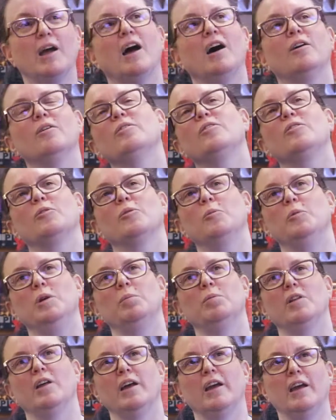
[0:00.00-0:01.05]
house, we
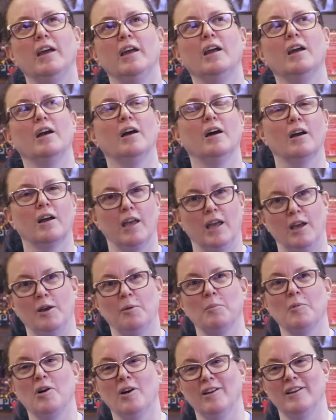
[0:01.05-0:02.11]
play a
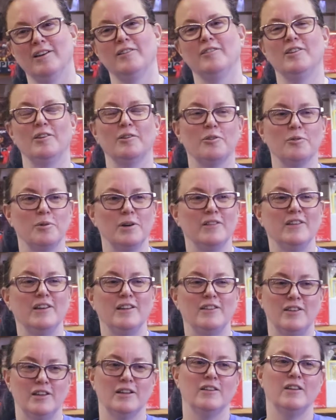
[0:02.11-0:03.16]
game, the one
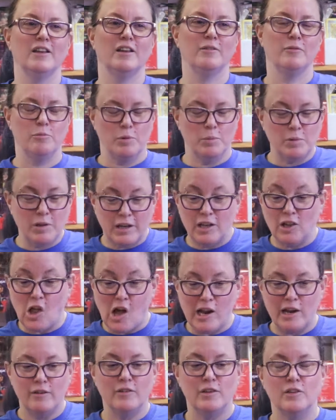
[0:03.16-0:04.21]
that we play a
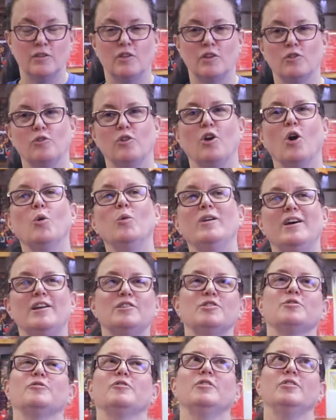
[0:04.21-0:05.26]
lot of is Go
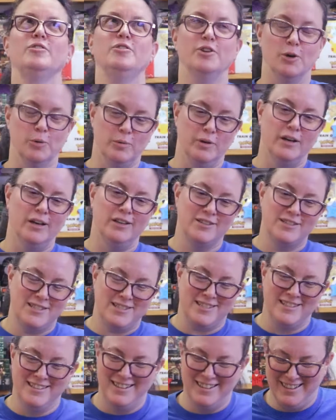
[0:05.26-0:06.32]
Nuts for Donuts.